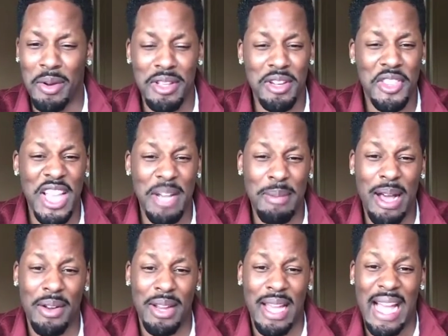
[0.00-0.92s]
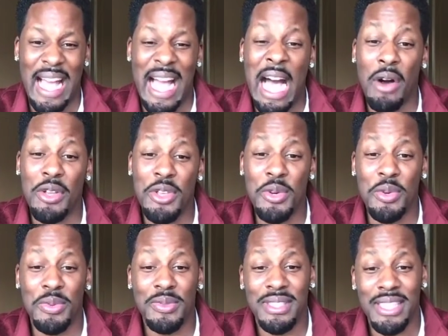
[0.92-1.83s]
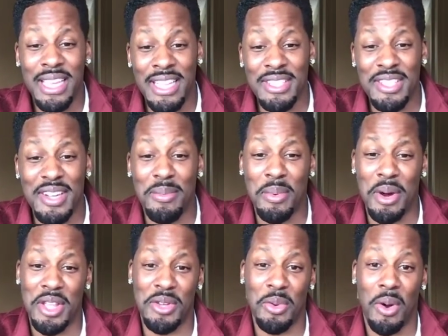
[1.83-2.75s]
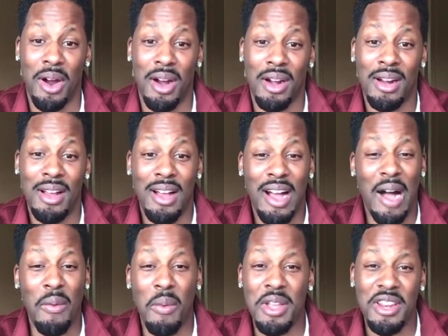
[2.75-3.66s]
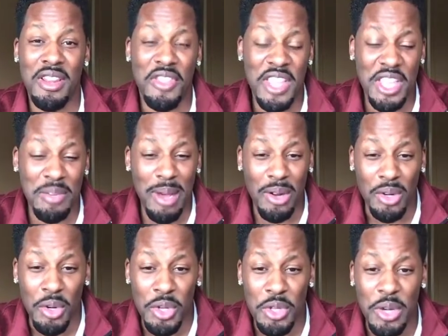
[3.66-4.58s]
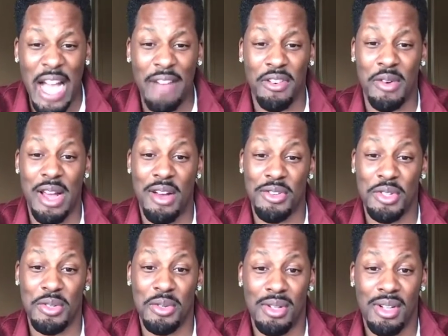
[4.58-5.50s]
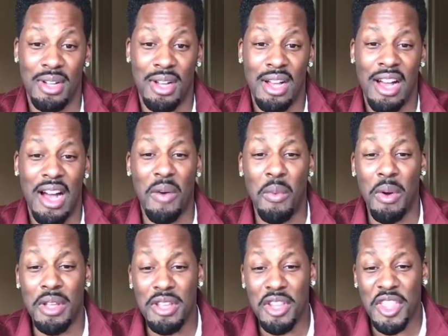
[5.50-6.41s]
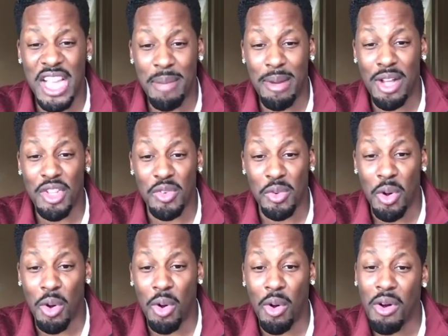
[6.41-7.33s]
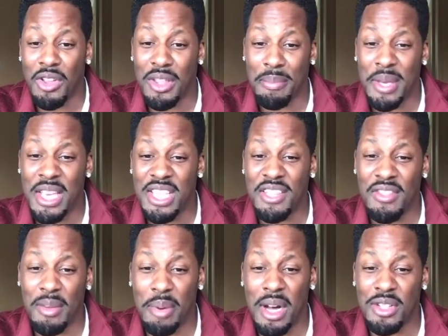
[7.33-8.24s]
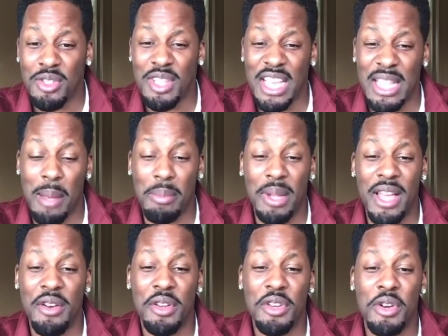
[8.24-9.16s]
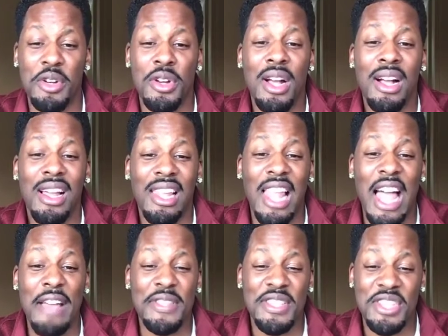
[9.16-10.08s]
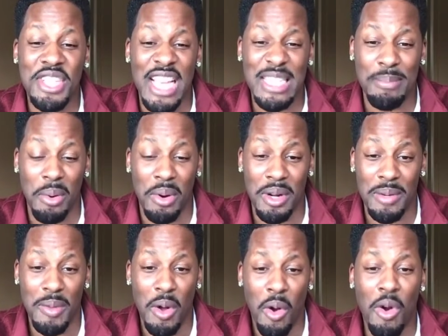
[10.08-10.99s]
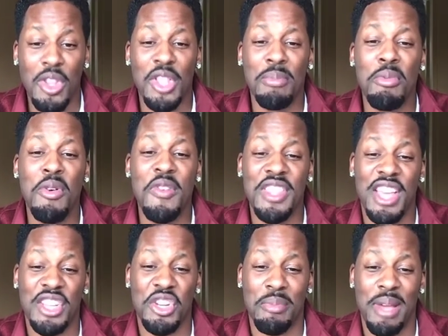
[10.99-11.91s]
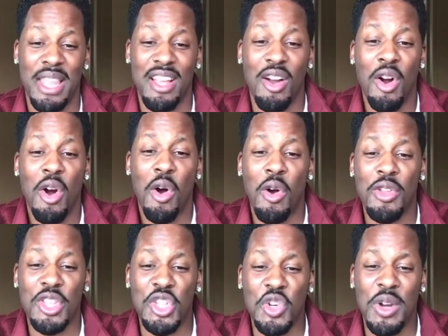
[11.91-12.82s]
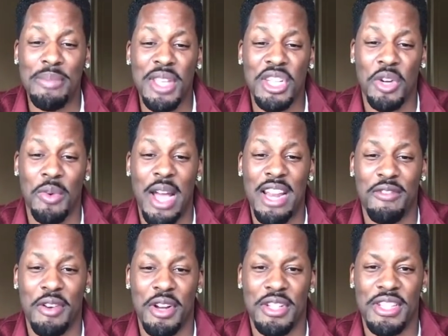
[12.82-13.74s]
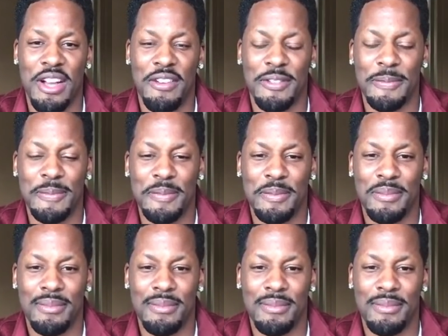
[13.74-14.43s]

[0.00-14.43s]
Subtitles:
I want you to think about how you ended up where you are. I want you to think about who you have around you. I want you to think about the role or the piece of the puzzle that they play on your life's chessboard, or the movie that you're making, or the script that you're writing for yourself.